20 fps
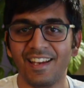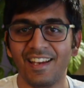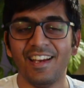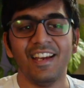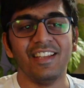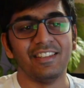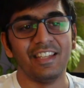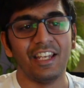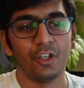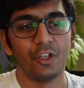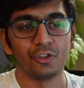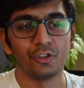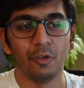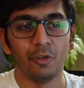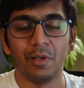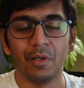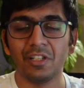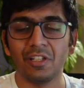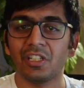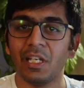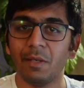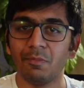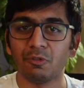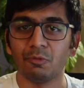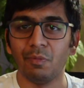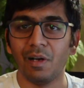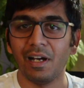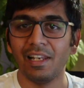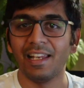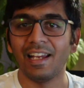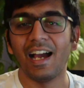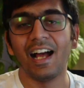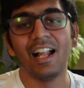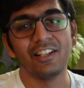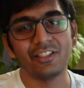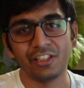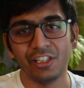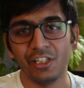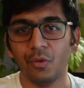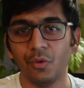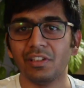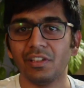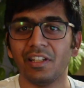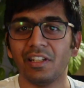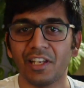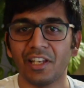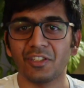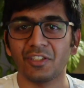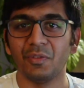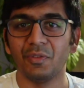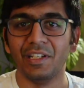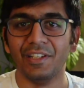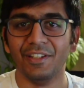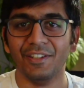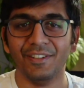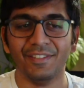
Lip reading: Thank you so much. Keep smiling. I'll see you in the next video.